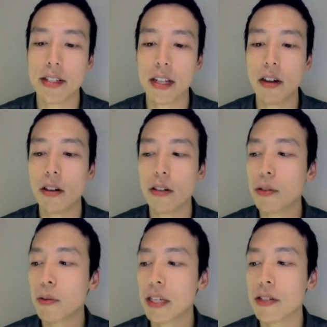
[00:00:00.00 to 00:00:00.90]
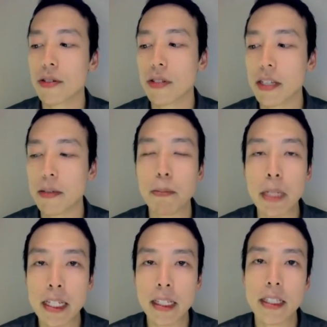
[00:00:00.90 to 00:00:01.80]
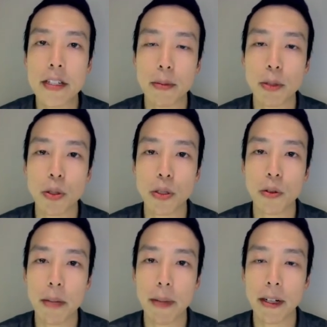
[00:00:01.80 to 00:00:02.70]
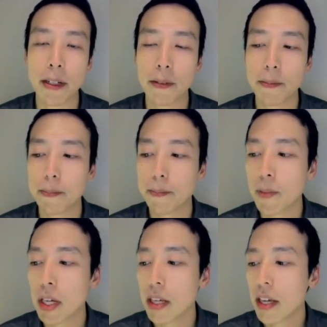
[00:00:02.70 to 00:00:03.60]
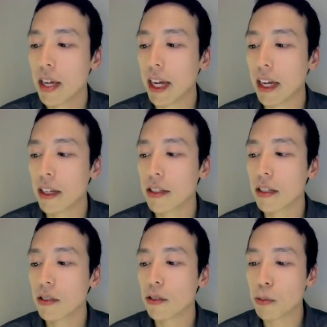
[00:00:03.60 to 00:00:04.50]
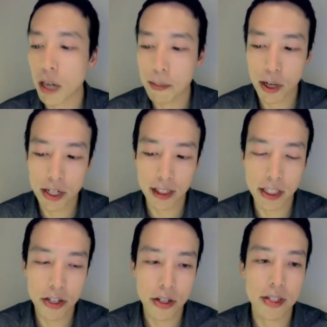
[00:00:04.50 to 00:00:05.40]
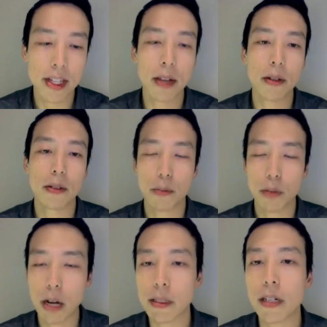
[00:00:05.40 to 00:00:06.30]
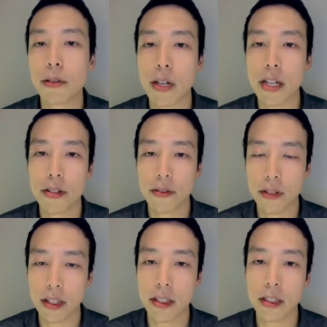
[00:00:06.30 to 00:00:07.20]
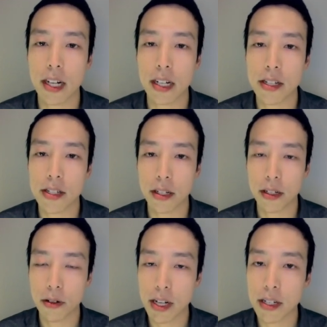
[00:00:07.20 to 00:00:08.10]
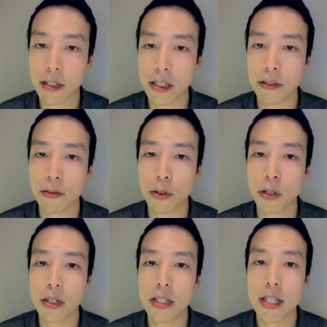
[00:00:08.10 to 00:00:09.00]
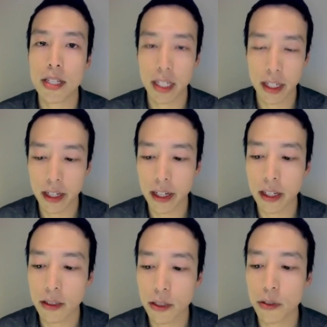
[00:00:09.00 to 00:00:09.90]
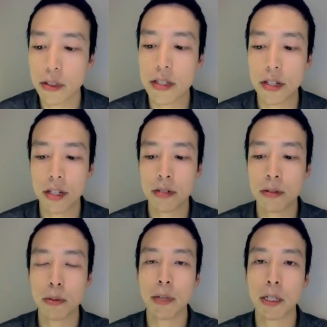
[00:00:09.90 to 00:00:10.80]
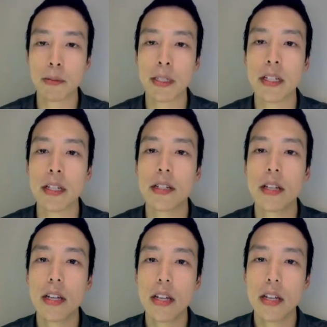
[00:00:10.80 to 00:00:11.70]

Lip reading: that extend all the way to the immediately subcortical white matter, and lobar hemorrhagic lesions that probably otherwise fit the diagnostic criteria for CAA alone, such as cerebral microbleeds,